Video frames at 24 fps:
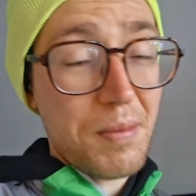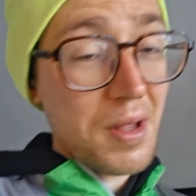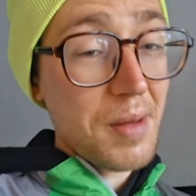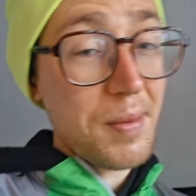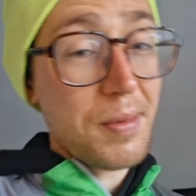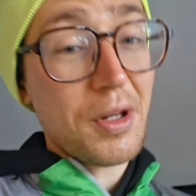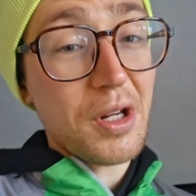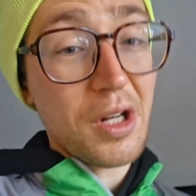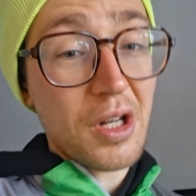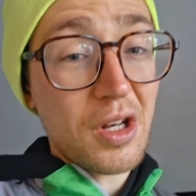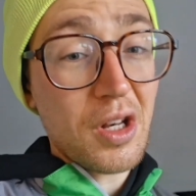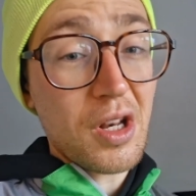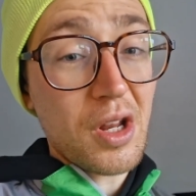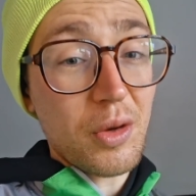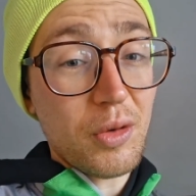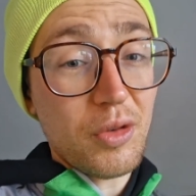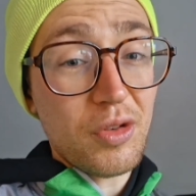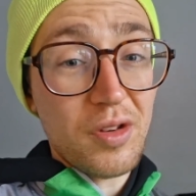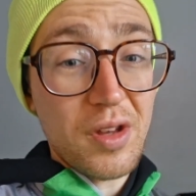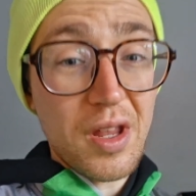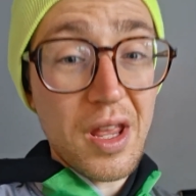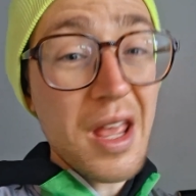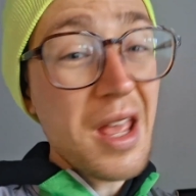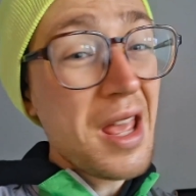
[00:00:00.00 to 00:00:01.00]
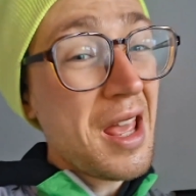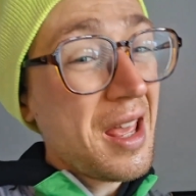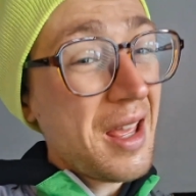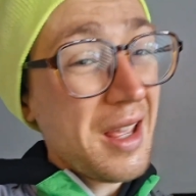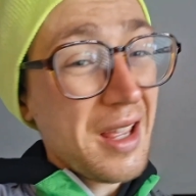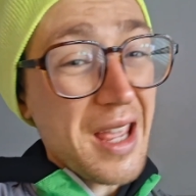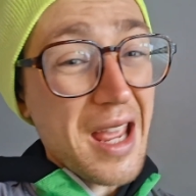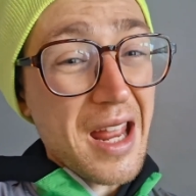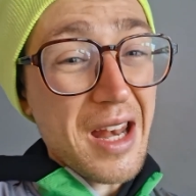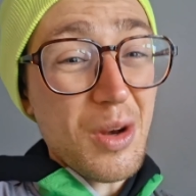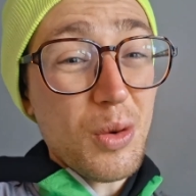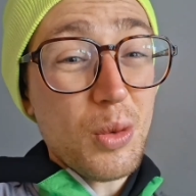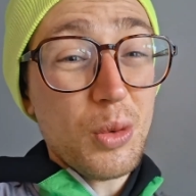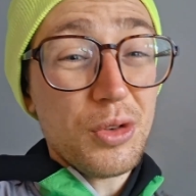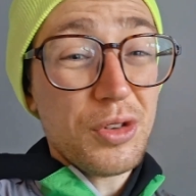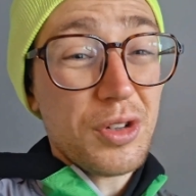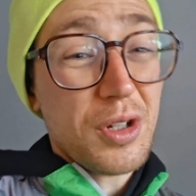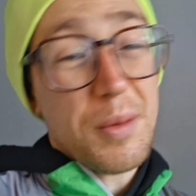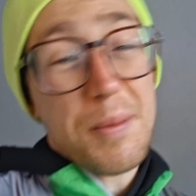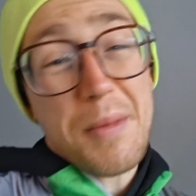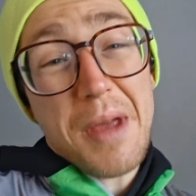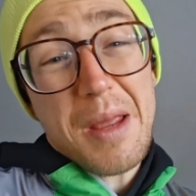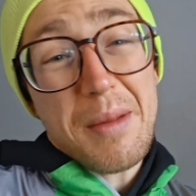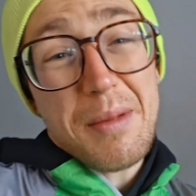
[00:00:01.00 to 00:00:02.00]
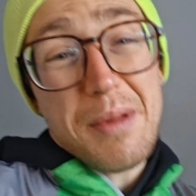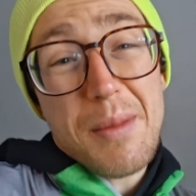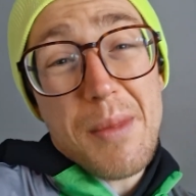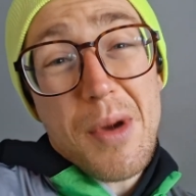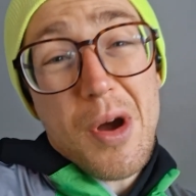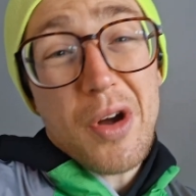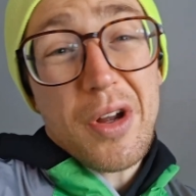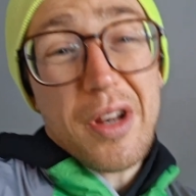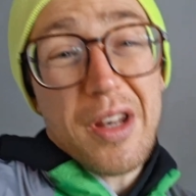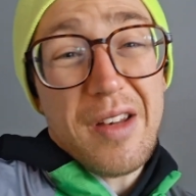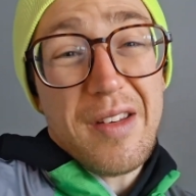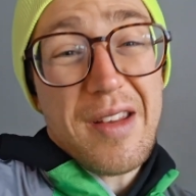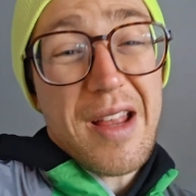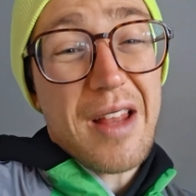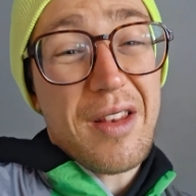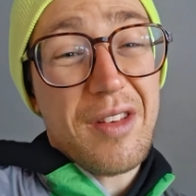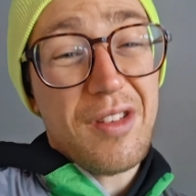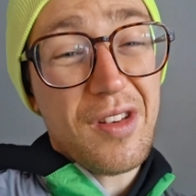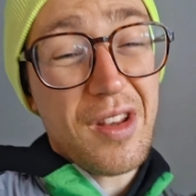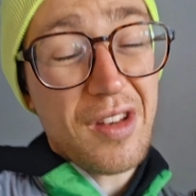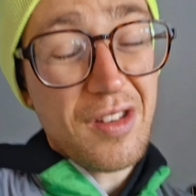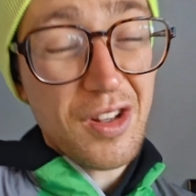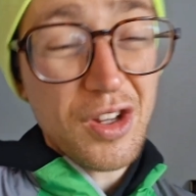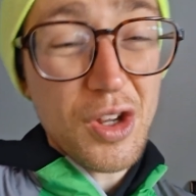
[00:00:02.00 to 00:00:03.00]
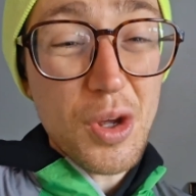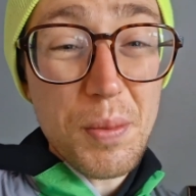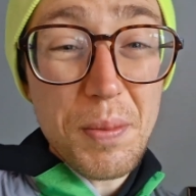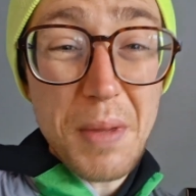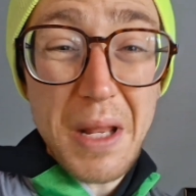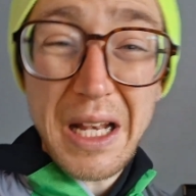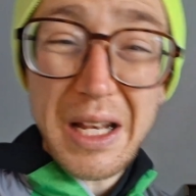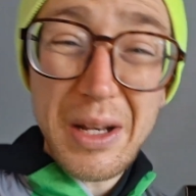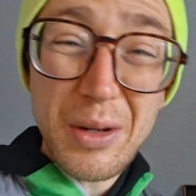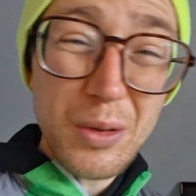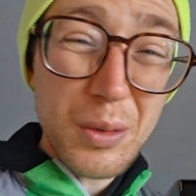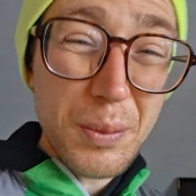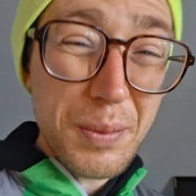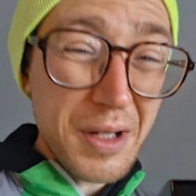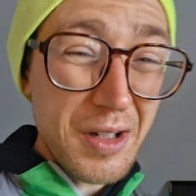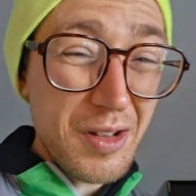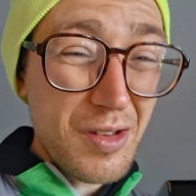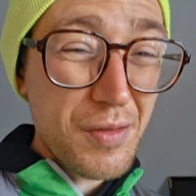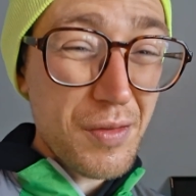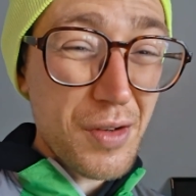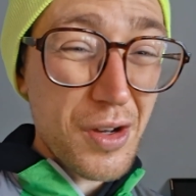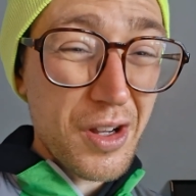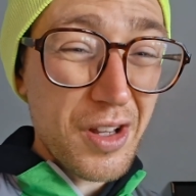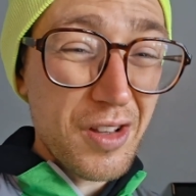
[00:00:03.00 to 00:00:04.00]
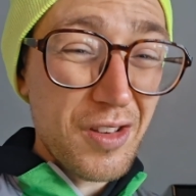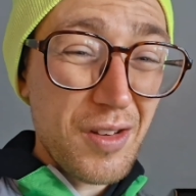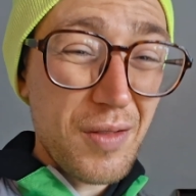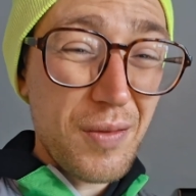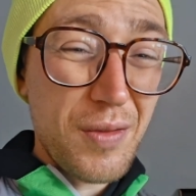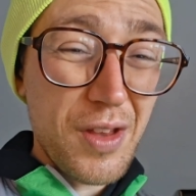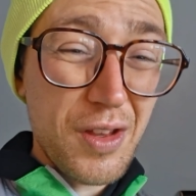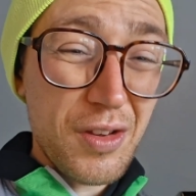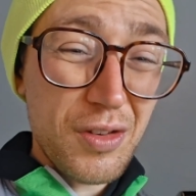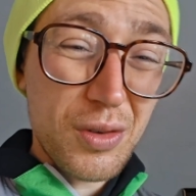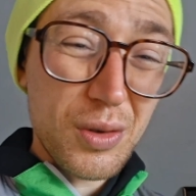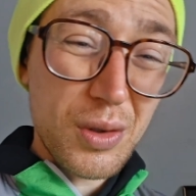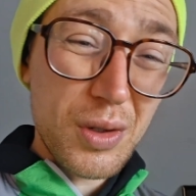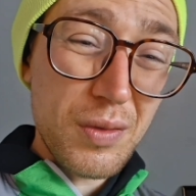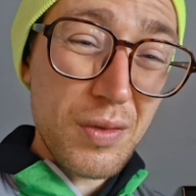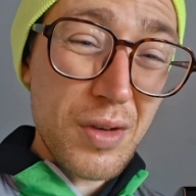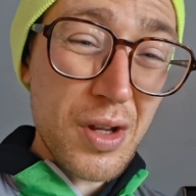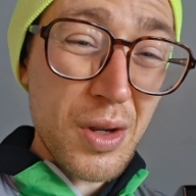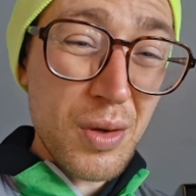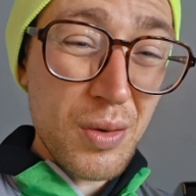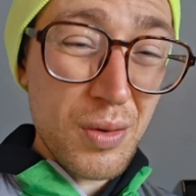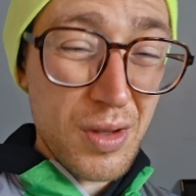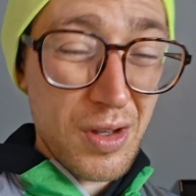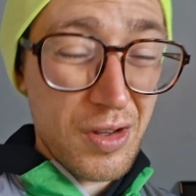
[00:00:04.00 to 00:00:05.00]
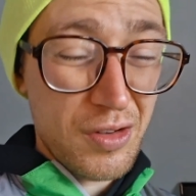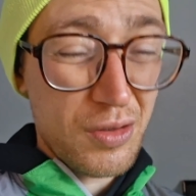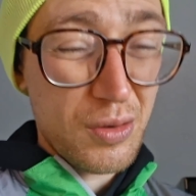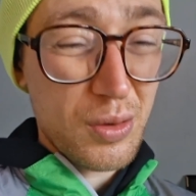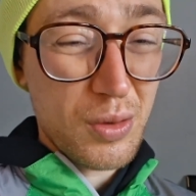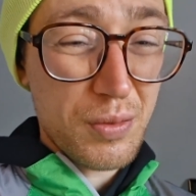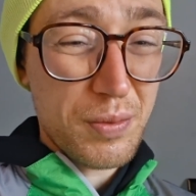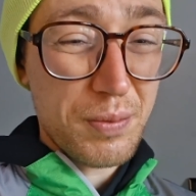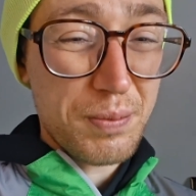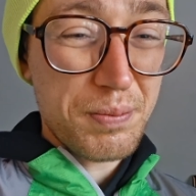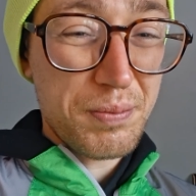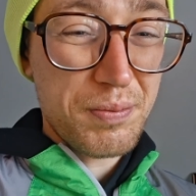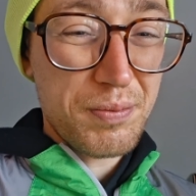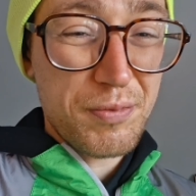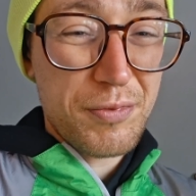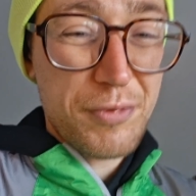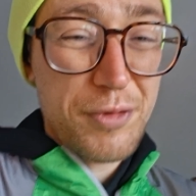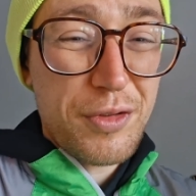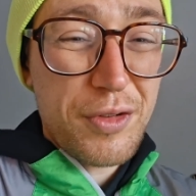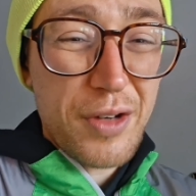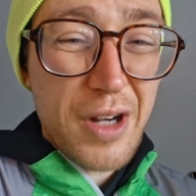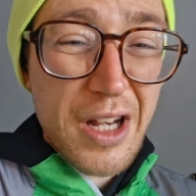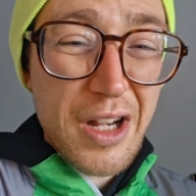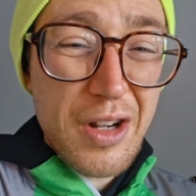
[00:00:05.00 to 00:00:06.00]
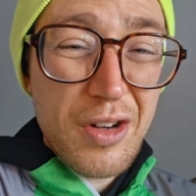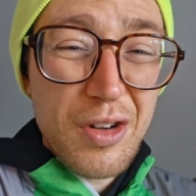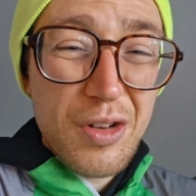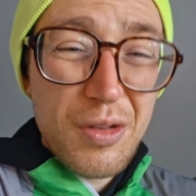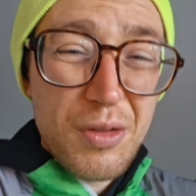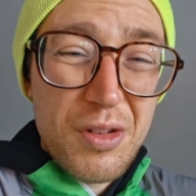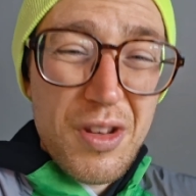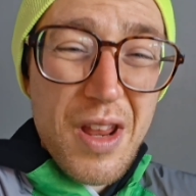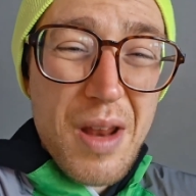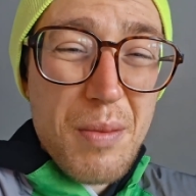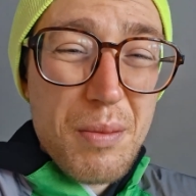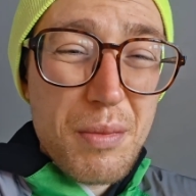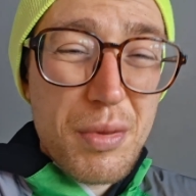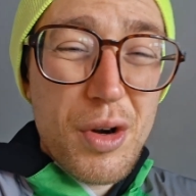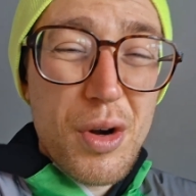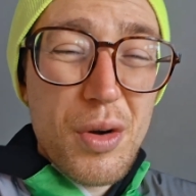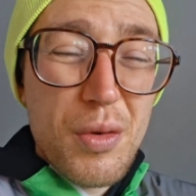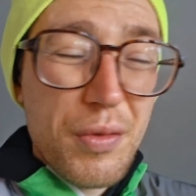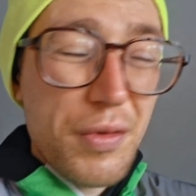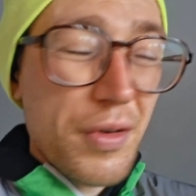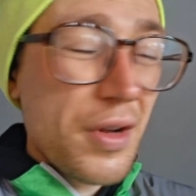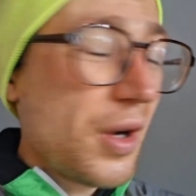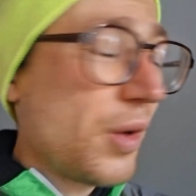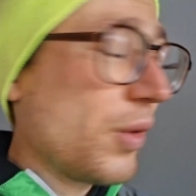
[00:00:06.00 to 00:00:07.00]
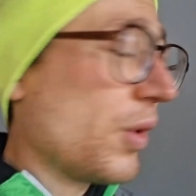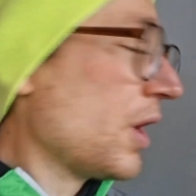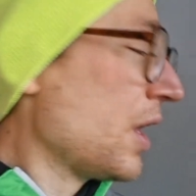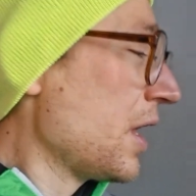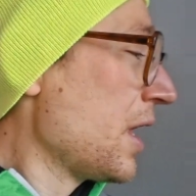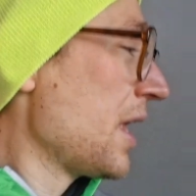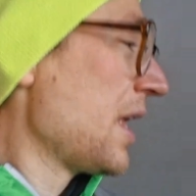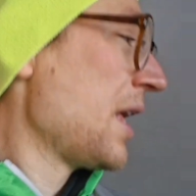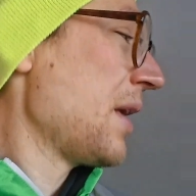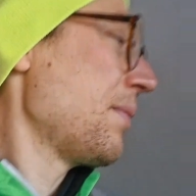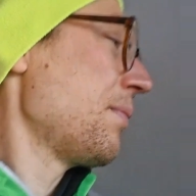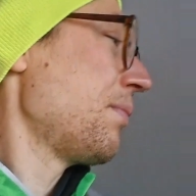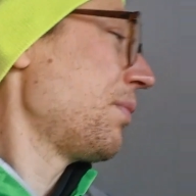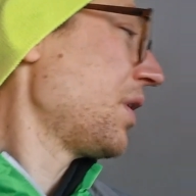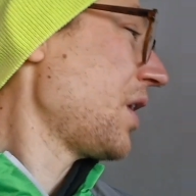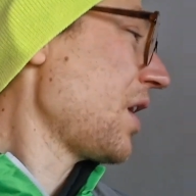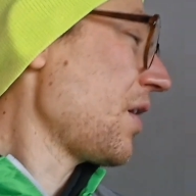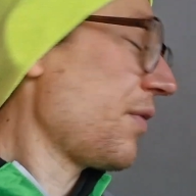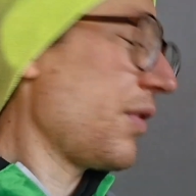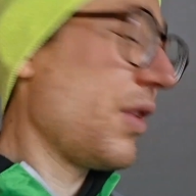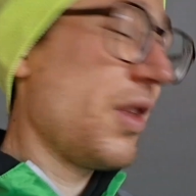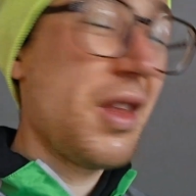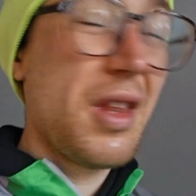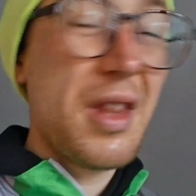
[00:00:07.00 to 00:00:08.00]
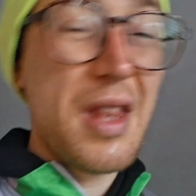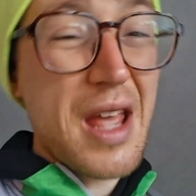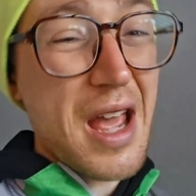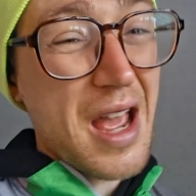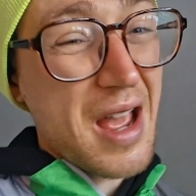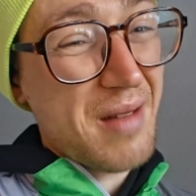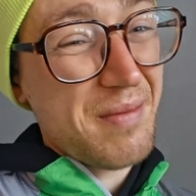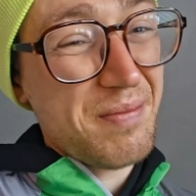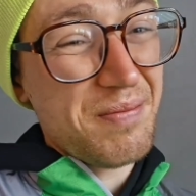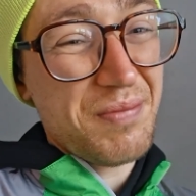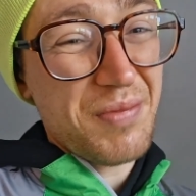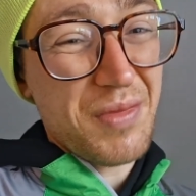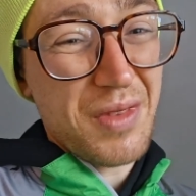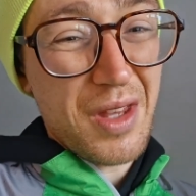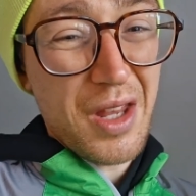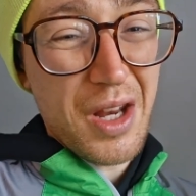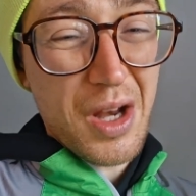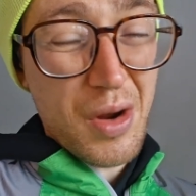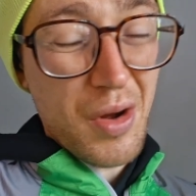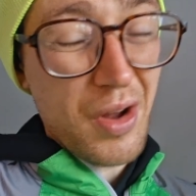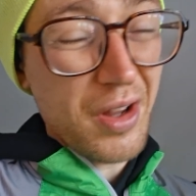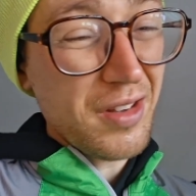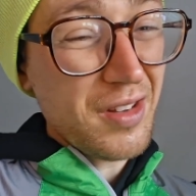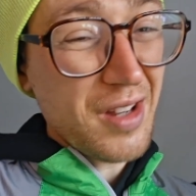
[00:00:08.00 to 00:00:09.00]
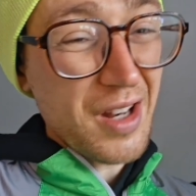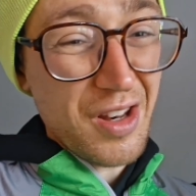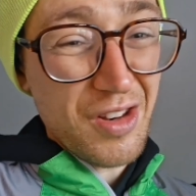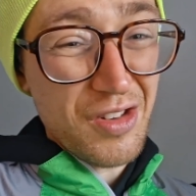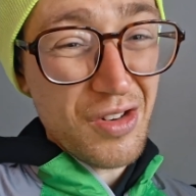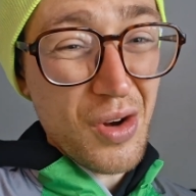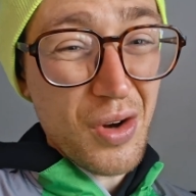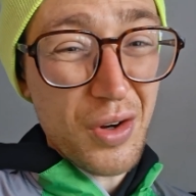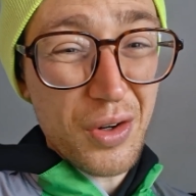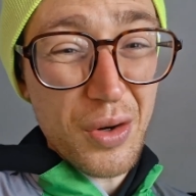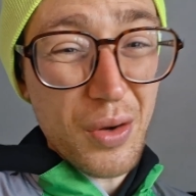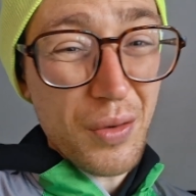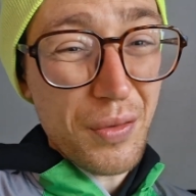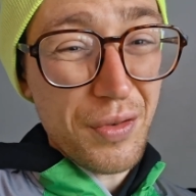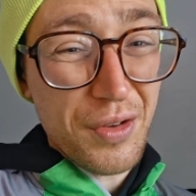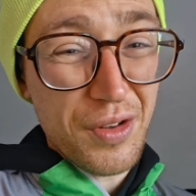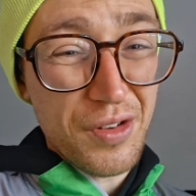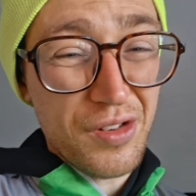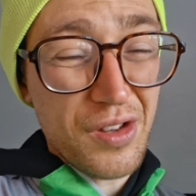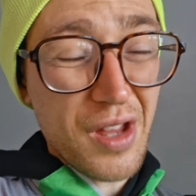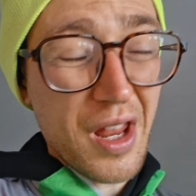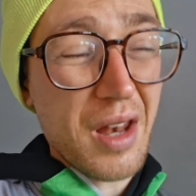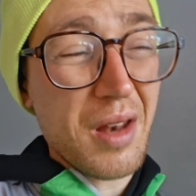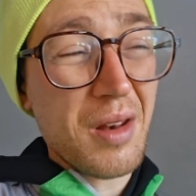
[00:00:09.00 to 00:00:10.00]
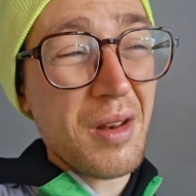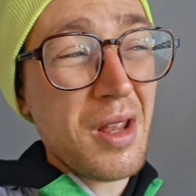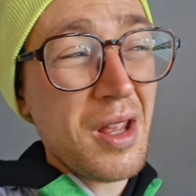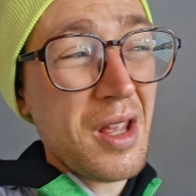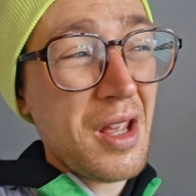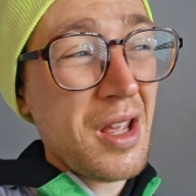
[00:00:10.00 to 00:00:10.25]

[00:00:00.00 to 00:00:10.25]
People are going to notice it. Again, also maybe mark it down and says it could be a little bit divisive, this sort of note, this sort of fragrance scent profile. But other than that, I said it's not an office scent.